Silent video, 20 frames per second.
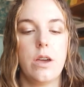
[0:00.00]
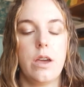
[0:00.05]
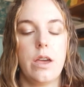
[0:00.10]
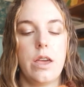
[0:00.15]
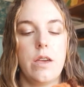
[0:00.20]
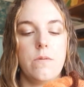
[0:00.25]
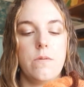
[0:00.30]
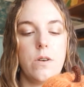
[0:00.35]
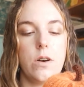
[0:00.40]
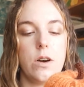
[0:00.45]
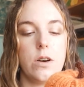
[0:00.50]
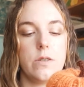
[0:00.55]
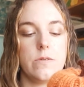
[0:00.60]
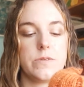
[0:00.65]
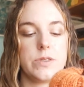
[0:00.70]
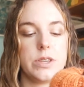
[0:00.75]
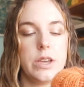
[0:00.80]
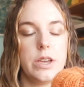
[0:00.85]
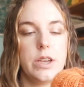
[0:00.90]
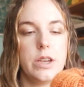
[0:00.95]

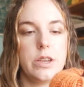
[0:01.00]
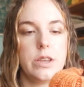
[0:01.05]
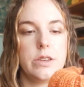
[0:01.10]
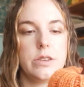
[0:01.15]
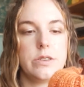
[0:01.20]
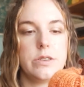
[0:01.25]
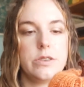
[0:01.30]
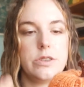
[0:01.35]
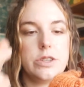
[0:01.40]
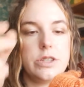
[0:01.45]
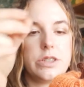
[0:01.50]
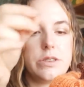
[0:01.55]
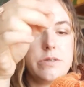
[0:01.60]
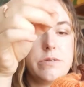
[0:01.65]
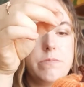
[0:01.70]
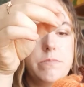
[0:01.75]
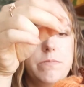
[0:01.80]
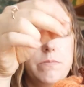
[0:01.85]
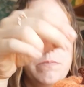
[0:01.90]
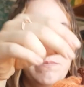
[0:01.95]
involved just
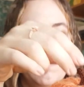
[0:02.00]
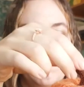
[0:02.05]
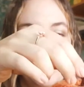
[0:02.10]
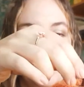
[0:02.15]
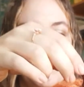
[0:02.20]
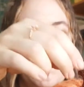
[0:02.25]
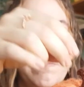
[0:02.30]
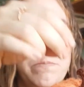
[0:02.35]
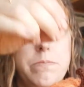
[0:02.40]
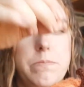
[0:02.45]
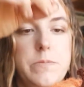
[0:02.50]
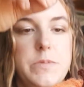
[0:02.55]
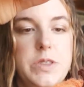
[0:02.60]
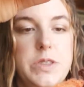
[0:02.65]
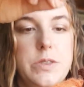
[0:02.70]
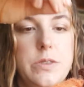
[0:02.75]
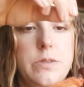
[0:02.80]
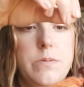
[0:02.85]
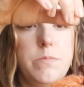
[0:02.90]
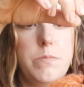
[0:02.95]

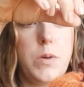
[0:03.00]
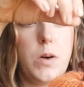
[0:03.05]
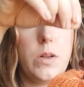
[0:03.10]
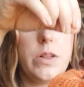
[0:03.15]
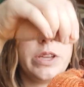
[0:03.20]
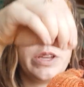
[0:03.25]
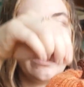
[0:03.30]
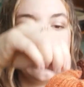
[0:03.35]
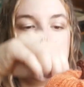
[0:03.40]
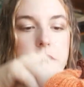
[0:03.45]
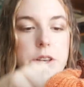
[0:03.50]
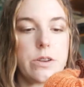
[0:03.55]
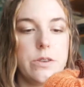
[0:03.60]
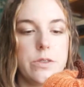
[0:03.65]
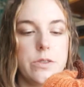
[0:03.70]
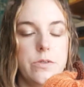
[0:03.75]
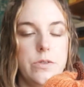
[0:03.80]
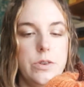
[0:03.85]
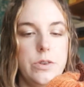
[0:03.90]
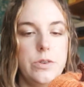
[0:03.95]
pulling your needle
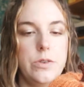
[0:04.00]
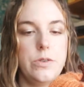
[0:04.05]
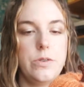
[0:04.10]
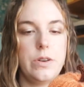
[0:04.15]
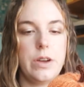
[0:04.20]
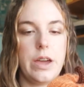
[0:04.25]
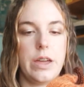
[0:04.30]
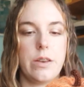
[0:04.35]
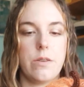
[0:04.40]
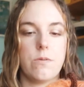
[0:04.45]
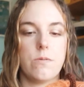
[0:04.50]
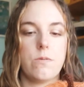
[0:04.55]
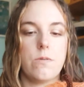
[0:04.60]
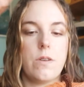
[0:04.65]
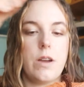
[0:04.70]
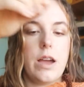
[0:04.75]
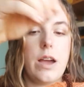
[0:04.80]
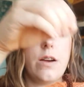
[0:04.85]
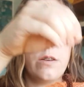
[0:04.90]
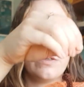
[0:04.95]
through and
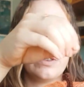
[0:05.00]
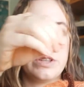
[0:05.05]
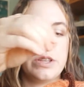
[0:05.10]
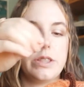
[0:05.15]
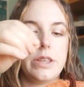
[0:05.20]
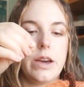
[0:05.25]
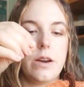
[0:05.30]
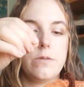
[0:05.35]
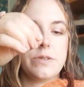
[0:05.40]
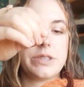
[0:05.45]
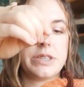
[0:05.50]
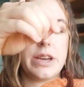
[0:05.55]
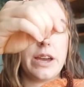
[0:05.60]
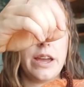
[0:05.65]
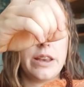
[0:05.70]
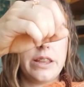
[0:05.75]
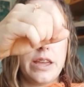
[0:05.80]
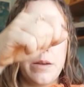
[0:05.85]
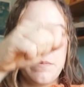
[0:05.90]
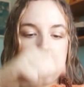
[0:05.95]
around the
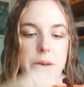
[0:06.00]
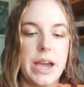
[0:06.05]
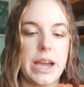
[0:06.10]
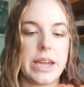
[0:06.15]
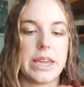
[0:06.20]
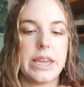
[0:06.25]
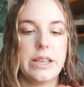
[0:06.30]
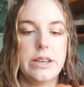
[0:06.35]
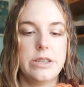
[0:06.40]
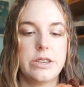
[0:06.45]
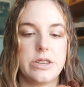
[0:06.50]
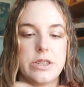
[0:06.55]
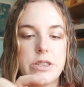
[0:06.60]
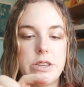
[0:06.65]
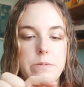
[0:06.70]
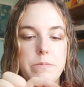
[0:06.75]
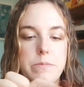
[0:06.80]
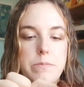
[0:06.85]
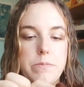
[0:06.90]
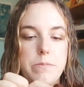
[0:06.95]
outside and back in just
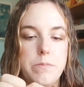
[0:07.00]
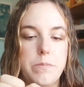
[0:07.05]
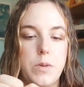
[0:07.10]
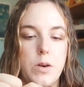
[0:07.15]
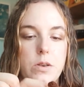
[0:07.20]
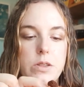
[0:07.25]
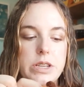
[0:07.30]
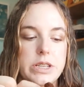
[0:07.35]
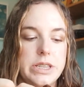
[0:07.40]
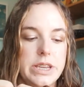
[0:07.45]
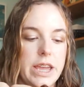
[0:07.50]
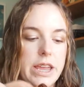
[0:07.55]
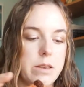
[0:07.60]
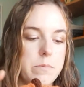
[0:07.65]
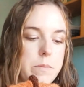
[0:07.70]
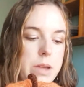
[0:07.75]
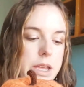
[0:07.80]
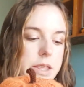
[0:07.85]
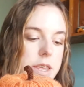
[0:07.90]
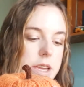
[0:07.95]
to pull it tight
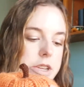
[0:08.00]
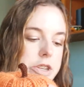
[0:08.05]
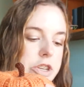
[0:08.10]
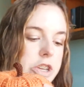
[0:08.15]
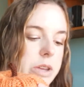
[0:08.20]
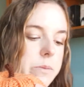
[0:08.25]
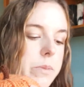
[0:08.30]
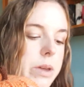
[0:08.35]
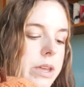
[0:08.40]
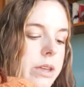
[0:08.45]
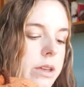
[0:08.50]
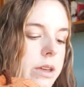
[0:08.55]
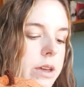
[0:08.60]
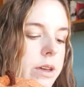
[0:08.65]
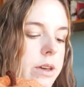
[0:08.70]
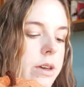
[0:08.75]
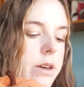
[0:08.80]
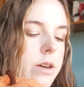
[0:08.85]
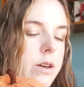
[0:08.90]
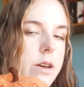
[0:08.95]
and make that shaping
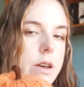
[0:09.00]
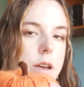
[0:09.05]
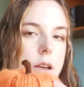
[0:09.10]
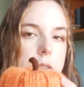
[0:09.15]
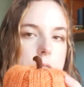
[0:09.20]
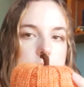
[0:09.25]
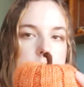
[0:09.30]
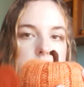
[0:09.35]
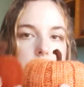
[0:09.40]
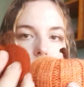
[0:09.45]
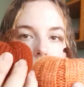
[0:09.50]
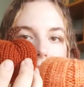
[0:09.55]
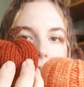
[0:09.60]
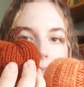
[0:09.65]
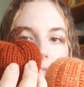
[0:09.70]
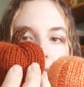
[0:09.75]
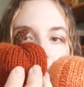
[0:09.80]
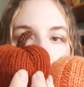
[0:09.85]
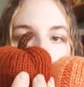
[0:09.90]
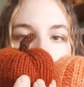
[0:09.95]
that you can
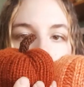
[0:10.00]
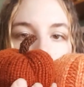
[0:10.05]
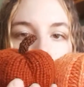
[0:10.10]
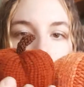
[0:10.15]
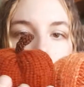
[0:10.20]
see here.